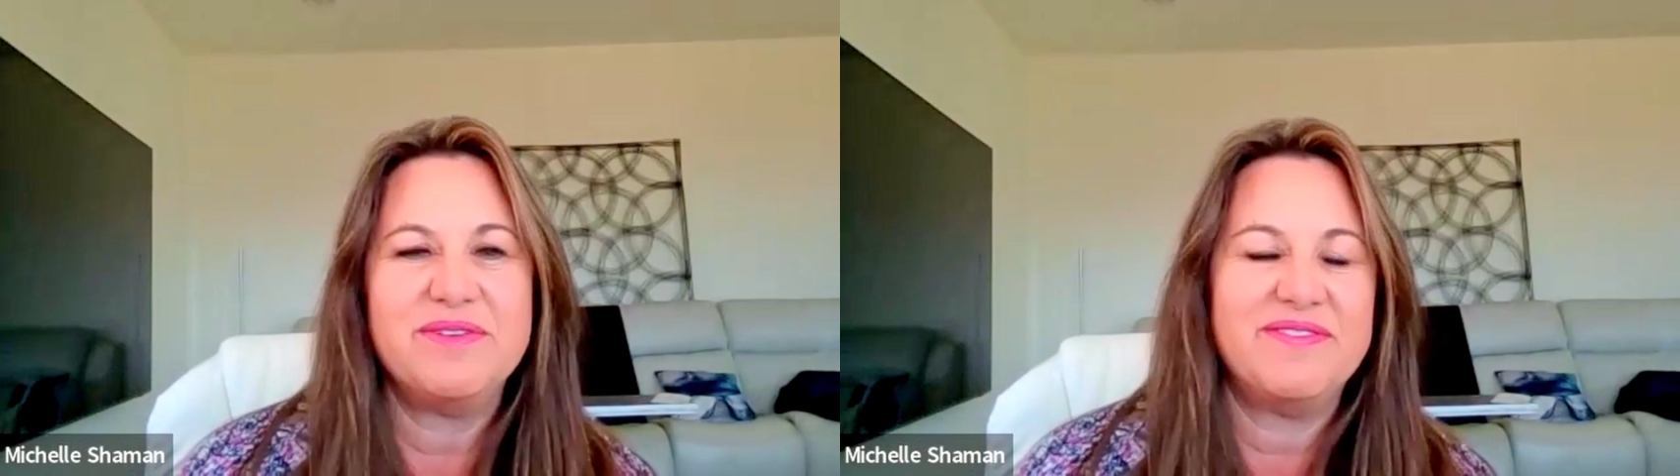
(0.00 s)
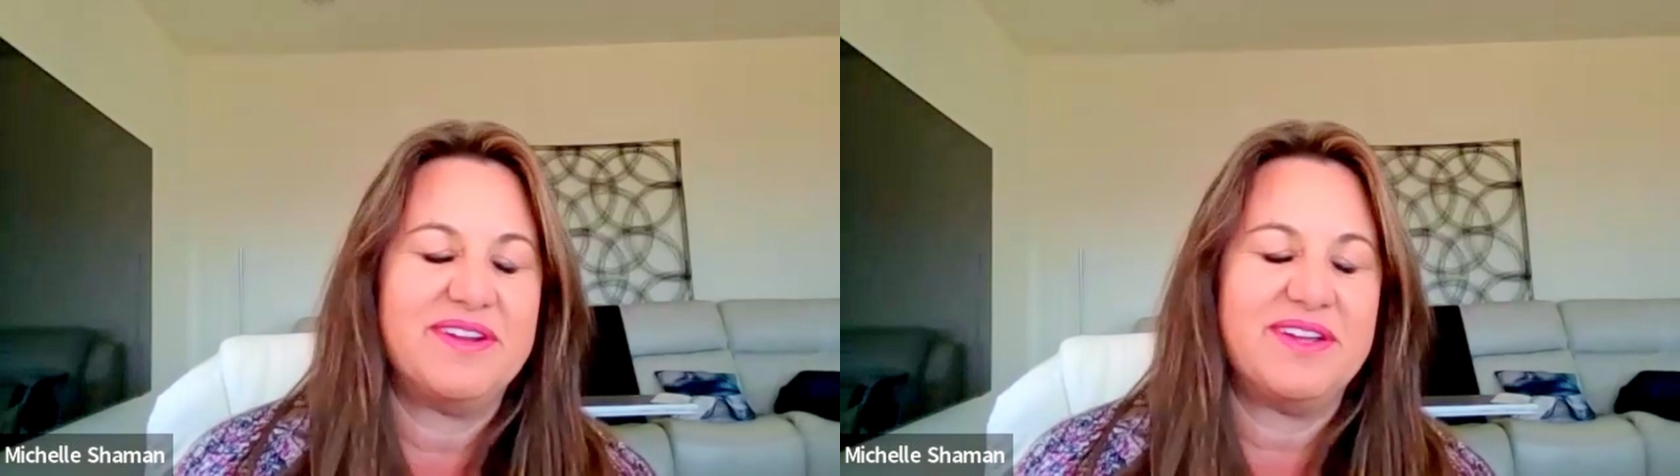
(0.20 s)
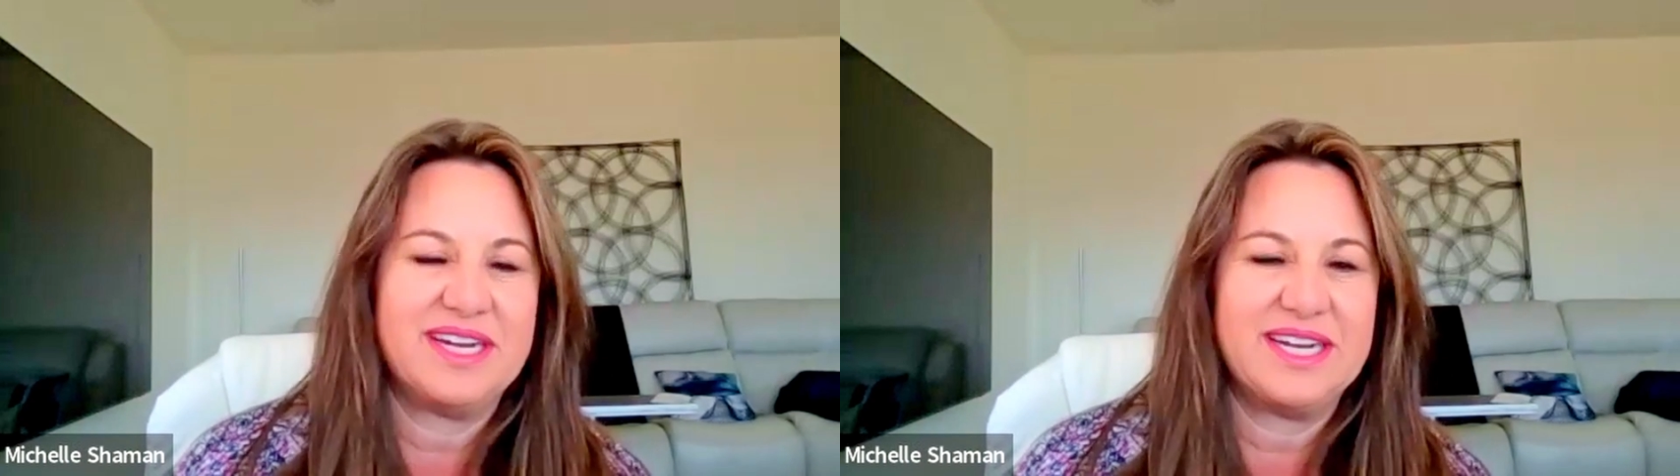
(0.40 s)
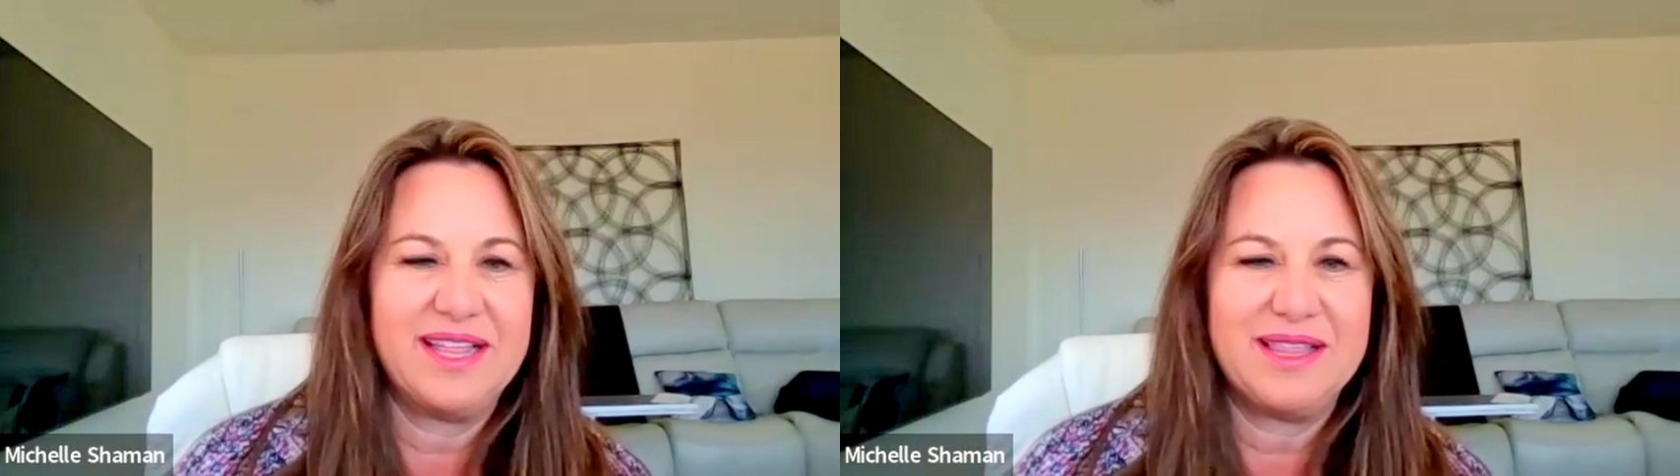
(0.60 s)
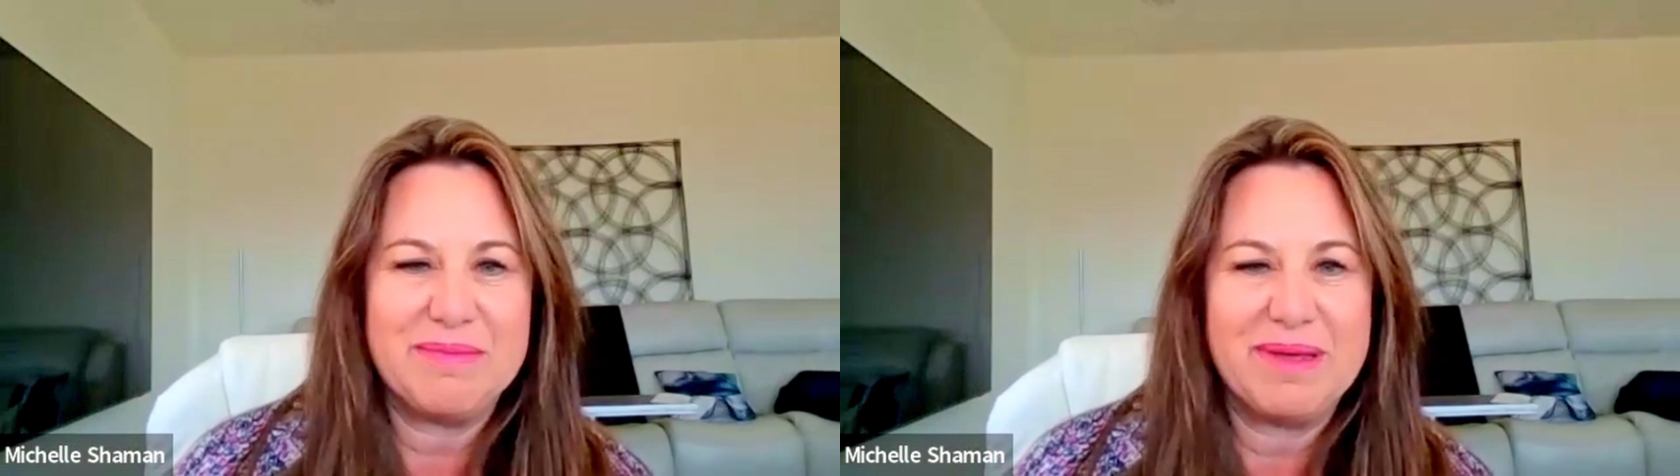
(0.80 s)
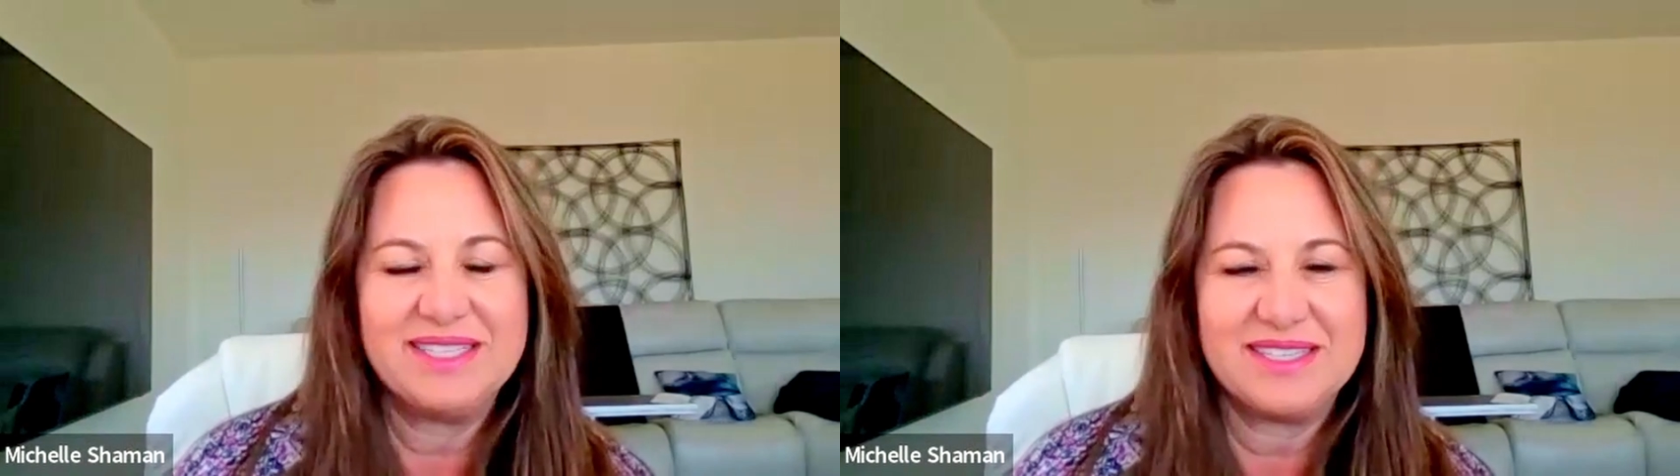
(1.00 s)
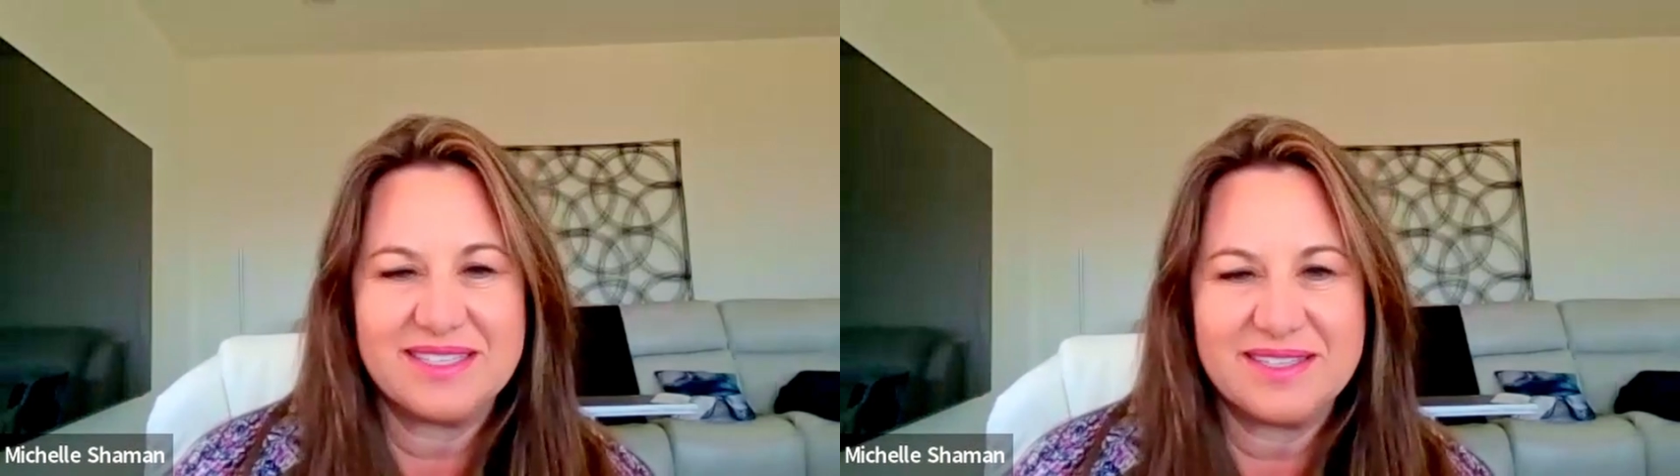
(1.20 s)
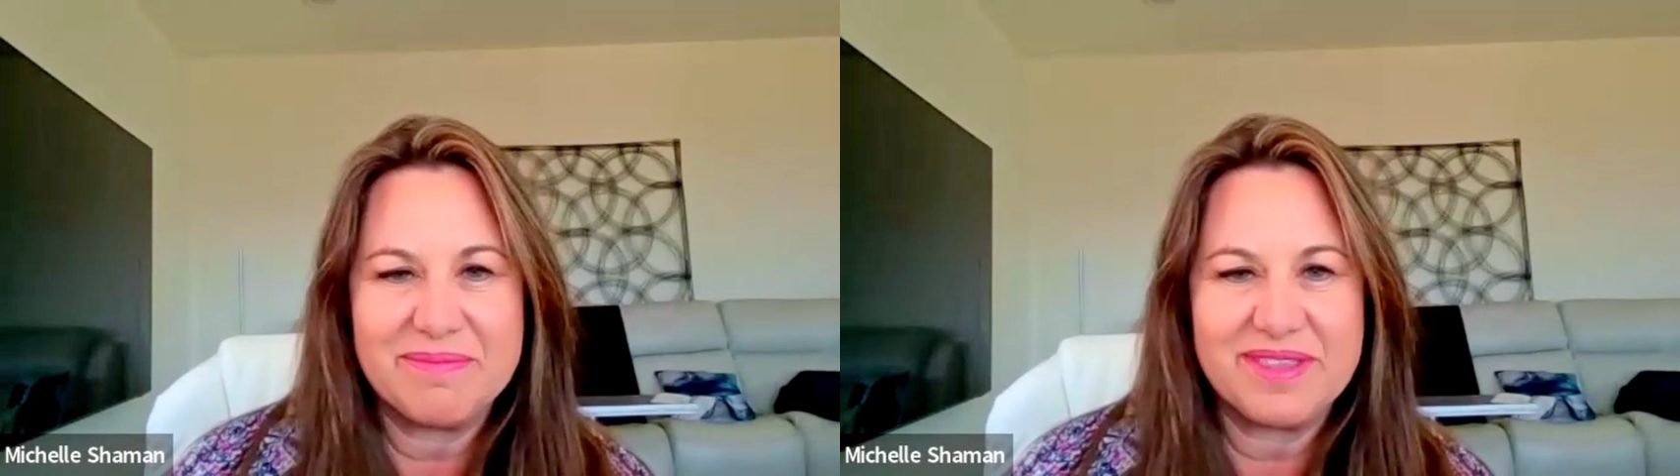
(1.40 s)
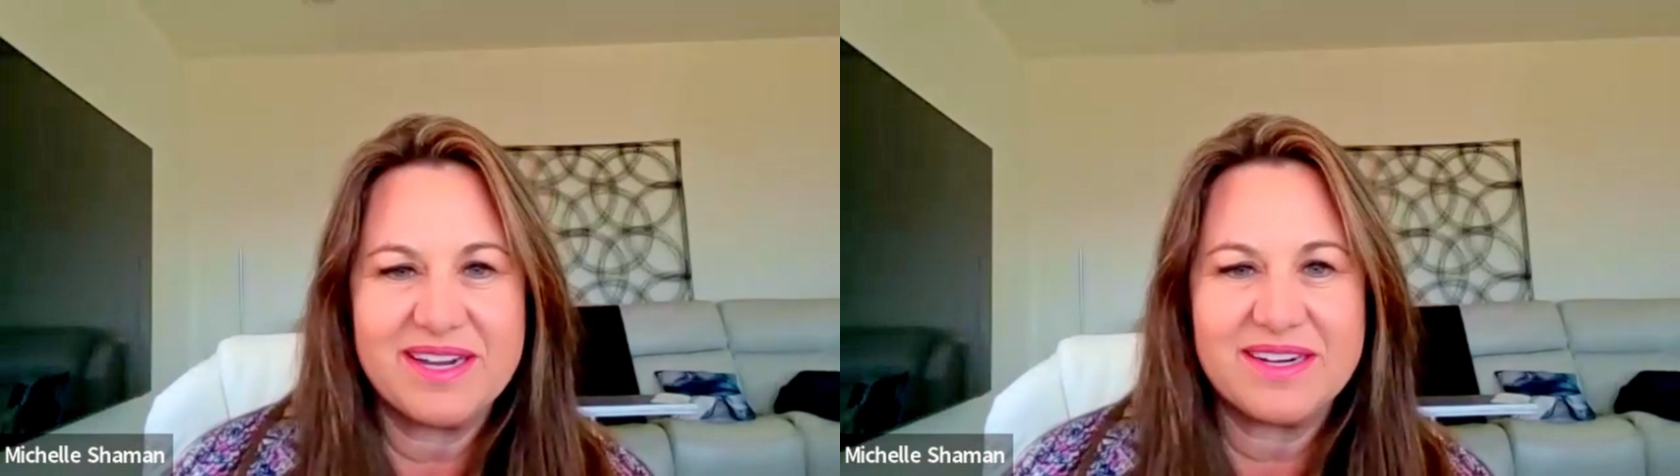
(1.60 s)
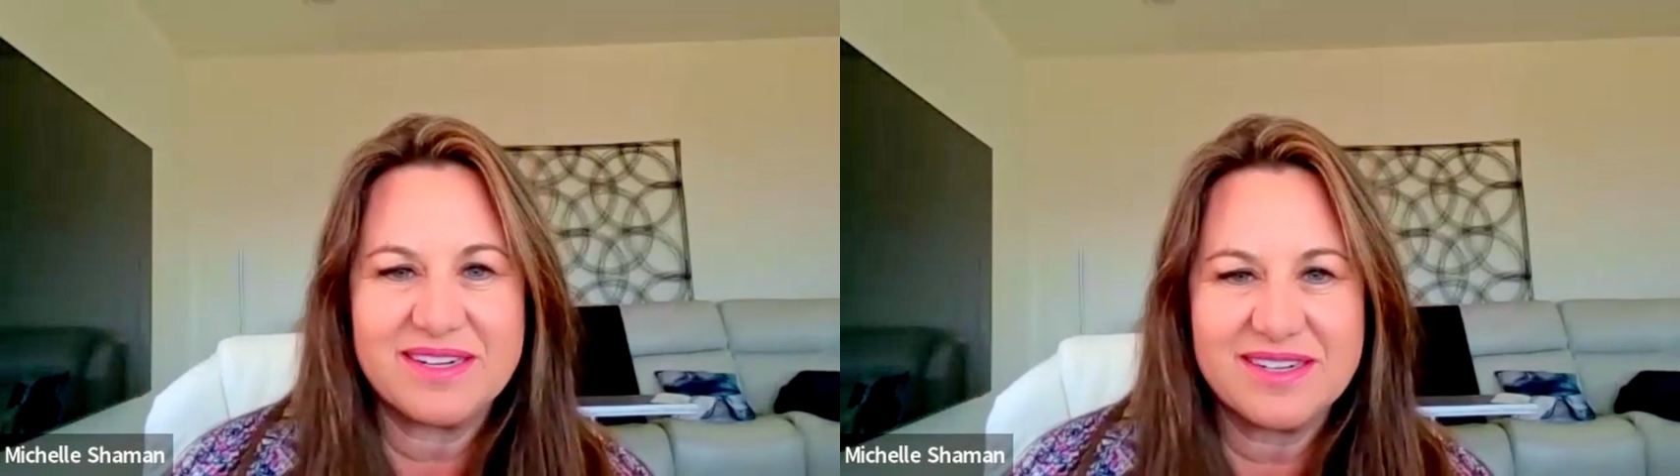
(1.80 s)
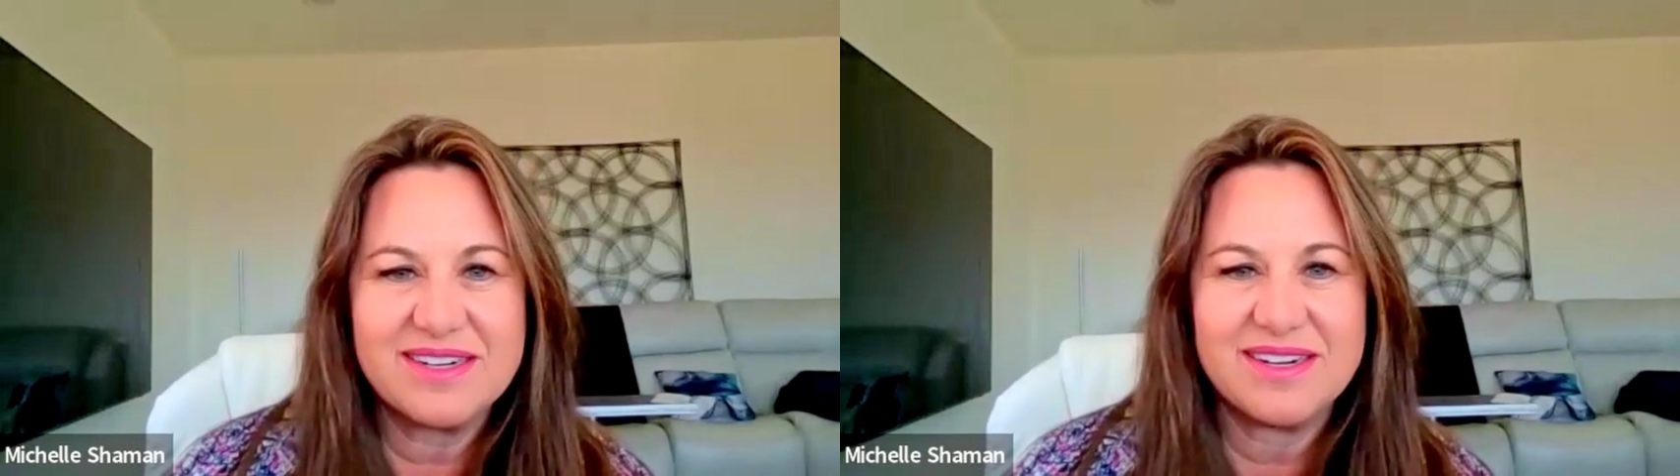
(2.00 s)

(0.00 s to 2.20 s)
even on a daily basis up there.